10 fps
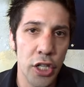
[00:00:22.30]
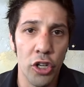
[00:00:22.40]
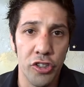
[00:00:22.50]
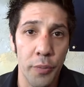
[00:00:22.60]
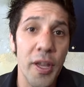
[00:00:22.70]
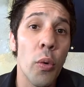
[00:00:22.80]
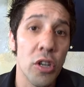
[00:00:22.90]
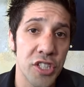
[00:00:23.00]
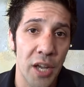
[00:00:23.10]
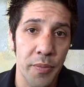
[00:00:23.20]
to be a
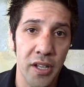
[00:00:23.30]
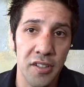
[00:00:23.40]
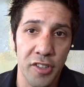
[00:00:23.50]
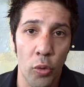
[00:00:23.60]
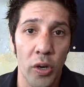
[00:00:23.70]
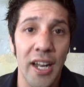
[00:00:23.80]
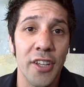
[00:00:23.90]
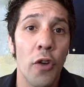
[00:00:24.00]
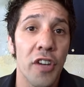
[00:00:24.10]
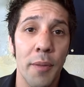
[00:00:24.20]
world champion. So we're going to have
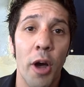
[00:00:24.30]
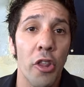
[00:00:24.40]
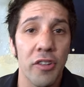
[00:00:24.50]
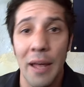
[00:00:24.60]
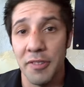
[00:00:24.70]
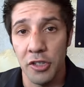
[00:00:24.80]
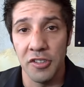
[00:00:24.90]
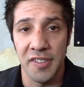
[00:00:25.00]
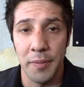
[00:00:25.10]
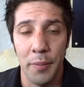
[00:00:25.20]
to overcome all those
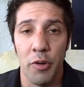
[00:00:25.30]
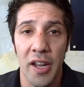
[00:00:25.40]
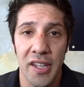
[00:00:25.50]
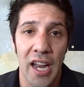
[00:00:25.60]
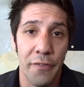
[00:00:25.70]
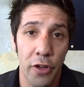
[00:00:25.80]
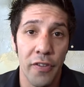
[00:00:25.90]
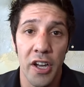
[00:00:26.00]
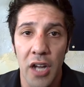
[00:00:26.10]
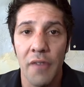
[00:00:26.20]
obstacles September 8th, and I feel
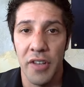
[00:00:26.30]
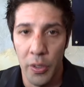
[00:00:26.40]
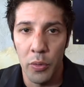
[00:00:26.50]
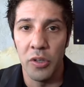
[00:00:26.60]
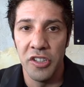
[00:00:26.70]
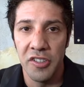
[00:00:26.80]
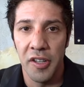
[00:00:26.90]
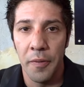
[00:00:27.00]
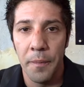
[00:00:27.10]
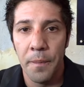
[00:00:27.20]
very confident that we will do
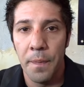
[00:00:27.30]
so.